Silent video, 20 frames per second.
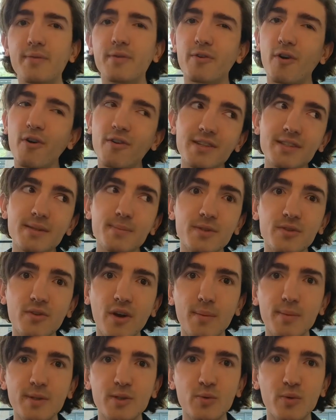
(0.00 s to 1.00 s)
if you're only
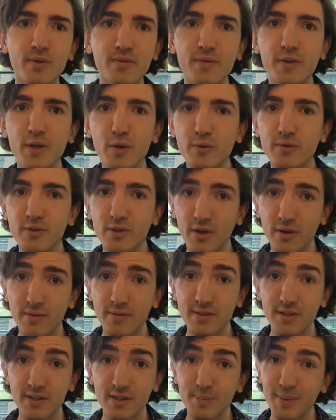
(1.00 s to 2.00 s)
subscribing to a few
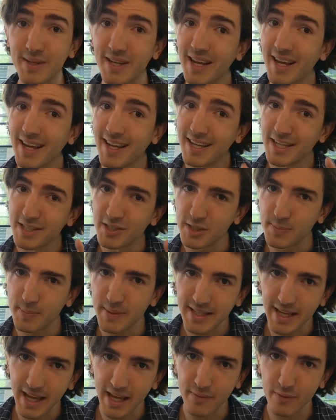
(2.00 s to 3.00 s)
services, but just be
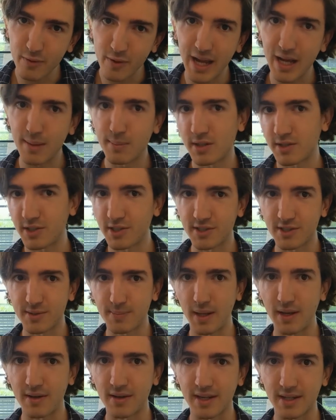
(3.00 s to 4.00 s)
careful how much you're
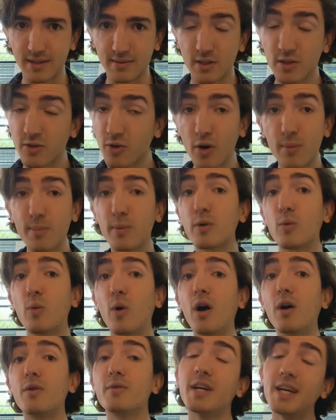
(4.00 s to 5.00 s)
spending. The Chromebook
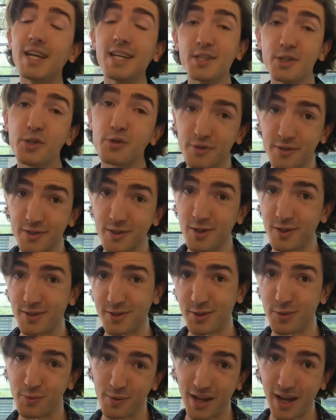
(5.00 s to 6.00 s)
world shouldn't
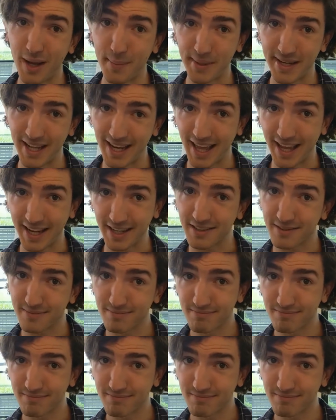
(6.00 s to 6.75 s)
cost you an arm and a leg.